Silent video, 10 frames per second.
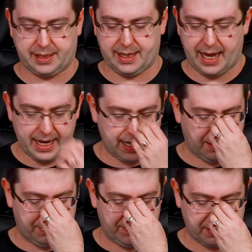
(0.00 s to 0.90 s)
Did I
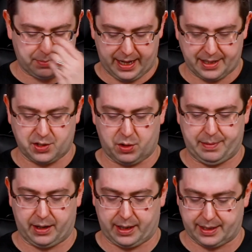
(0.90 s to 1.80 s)
Beavis and Butthead Do
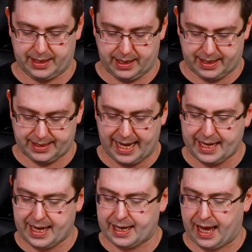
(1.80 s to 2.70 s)
America? Is that
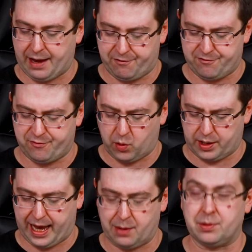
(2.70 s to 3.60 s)
getting a
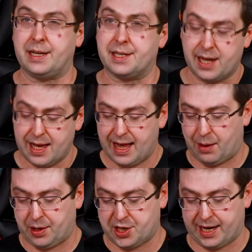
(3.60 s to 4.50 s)
4K release? I
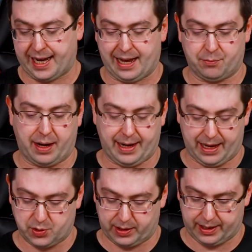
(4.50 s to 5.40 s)
want to check it out right now
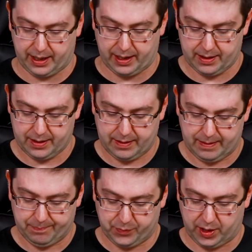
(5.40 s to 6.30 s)
so I can,
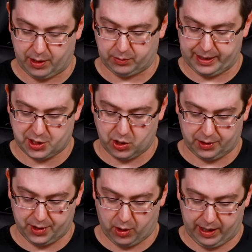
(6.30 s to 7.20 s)
let you all
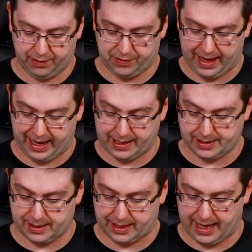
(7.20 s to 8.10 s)
know if that
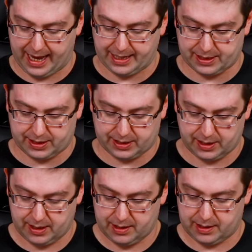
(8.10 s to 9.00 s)
is the case,
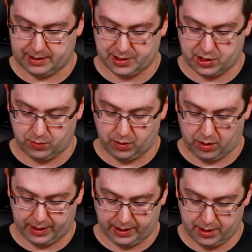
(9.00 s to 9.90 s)
unless you
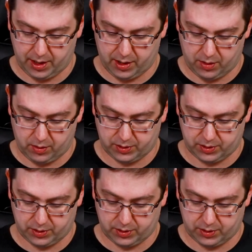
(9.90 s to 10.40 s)
already know.